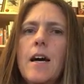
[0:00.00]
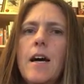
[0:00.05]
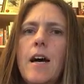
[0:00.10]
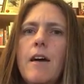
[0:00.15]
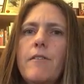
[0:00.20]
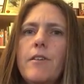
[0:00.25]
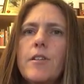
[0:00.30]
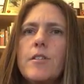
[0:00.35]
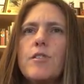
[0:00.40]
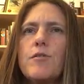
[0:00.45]

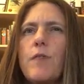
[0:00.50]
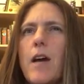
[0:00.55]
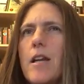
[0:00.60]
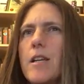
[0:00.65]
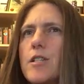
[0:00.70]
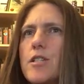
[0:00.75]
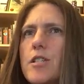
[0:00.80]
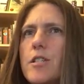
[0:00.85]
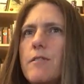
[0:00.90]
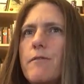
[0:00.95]
Having a
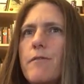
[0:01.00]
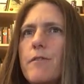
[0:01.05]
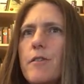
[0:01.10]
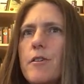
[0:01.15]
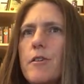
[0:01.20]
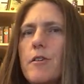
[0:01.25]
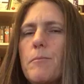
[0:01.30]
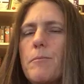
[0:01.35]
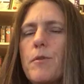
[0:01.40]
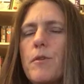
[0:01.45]
strategy
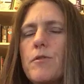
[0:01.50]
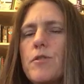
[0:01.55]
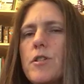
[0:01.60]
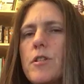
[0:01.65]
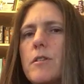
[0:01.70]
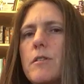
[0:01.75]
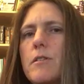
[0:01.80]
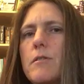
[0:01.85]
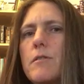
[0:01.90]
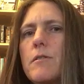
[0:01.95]
for
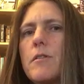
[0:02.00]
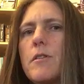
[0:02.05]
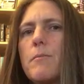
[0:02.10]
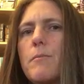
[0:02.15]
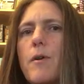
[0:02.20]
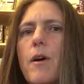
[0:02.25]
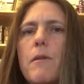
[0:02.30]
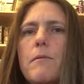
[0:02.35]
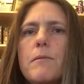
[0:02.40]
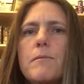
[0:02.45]
approaching the
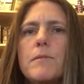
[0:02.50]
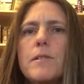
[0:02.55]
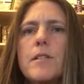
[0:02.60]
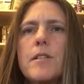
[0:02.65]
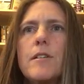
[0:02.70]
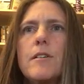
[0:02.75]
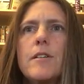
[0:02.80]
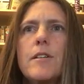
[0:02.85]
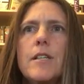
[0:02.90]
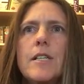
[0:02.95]
problems
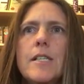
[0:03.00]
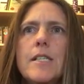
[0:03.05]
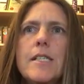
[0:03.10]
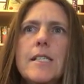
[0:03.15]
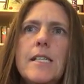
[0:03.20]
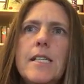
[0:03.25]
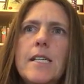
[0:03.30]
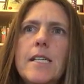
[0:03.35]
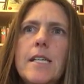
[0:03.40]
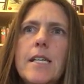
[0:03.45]
that you're going to
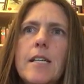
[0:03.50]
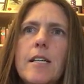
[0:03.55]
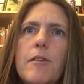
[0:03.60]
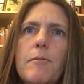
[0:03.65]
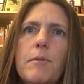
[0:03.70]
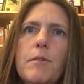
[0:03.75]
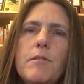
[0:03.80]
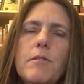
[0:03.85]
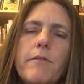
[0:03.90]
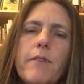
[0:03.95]
see can
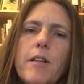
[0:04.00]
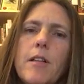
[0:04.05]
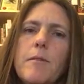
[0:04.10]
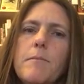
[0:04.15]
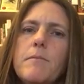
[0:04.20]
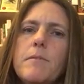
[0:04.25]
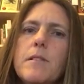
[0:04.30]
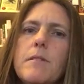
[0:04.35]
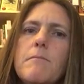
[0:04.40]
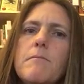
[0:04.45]
help you
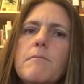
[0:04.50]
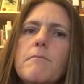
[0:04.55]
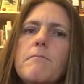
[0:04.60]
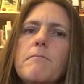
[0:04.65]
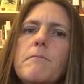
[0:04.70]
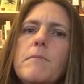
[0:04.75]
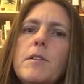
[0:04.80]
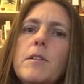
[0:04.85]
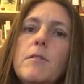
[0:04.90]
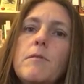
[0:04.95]
develop some
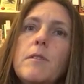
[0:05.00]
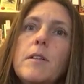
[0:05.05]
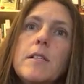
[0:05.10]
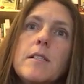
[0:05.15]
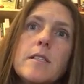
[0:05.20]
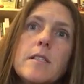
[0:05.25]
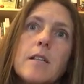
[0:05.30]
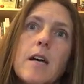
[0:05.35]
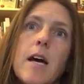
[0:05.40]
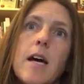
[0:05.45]
new
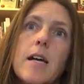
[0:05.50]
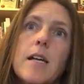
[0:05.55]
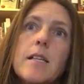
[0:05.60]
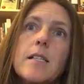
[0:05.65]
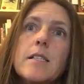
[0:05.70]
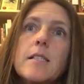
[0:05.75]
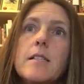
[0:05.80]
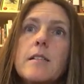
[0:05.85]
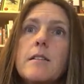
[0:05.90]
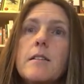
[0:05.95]

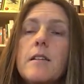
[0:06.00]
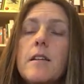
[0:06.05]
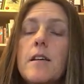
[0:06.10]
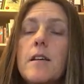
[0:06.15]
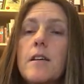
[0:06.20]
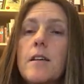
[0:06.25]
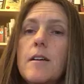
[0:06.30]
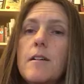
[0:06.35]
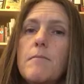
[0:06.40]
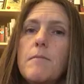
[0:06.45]
insights and
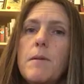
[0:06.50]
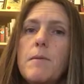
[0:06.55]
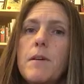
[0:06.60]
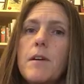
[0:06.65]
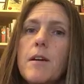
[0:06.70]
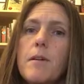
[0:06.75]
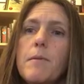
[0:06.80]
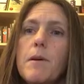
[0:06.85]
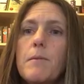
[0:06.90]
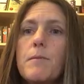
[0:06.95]
maybe
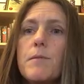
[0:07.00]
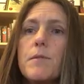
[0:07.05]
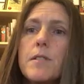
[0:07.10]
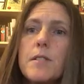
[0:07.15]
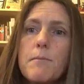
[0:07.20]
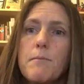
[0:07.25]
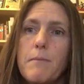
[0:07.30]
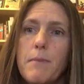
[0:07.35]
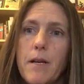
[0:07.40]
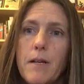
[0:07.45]
come up with
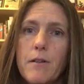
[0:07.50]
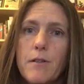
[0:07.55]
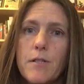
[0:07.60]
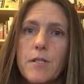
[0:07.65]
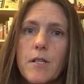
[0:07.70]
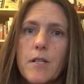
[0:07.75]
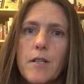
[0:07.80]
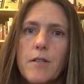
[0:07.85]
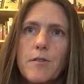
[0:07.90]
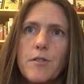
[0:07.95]
some better
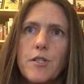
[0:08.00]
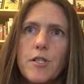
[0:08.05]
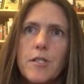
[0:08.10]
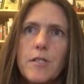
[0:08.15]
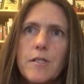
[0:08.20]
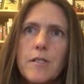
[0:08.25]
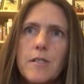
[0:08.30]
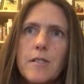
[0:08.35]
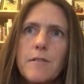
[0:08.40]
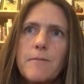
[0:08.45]

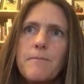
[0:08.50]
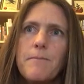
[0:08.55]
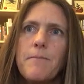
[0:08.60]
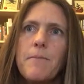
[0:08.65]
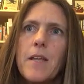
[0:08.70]
solutions.